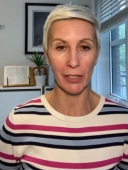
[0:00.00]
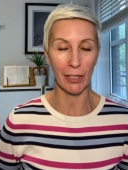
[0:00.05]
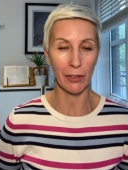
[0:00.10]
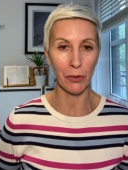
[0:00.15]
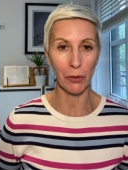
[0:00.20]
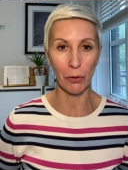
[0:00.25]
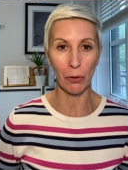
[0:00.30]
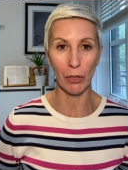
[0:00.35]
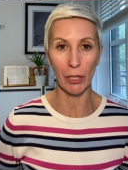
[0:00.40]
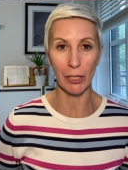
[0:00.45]

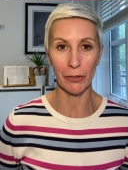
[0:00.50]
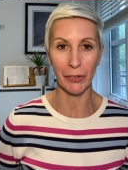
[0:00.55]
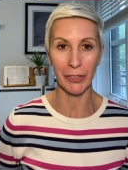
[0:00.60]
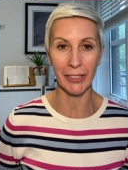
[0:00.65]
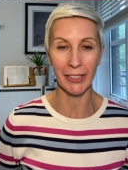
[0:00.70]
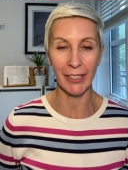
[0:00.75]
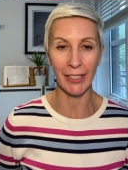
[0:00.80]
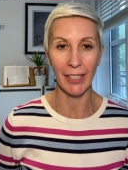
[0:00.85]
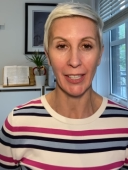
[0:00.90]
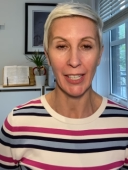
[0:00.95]
that you
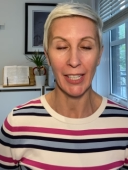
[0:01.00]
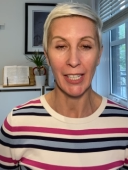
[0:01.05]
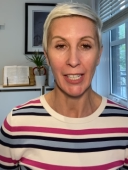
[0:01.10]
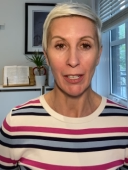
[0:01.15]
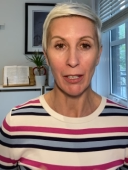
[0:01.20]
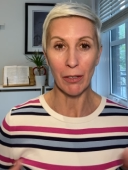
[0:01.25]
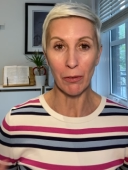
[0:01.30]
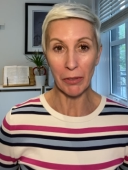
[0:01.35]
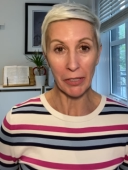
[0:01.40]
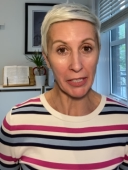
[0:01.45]
already
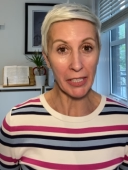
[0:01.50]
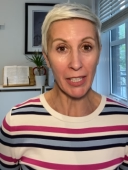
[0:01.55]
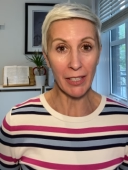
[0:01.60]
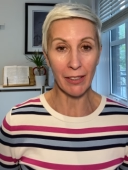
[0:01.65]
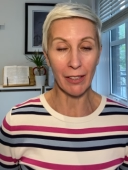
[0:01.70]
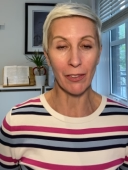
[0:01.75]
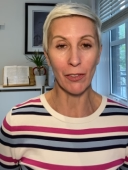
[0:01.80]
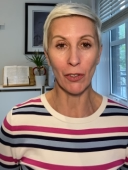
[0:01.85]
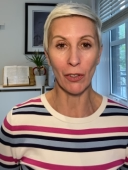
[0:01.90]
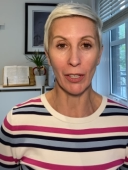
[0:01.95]

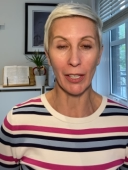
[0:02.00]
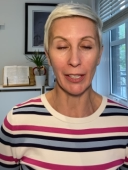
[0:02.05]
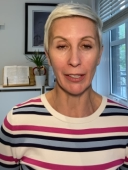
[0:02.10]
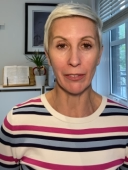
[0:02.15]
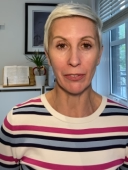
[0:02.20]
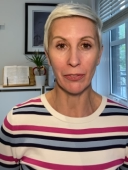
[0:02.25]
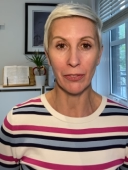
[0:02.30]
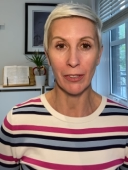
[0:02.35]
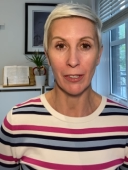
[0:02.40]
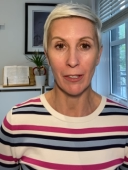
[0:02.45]
need in your
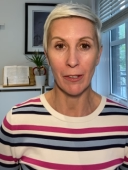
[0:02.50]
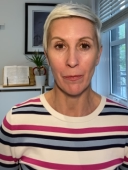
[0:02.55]
life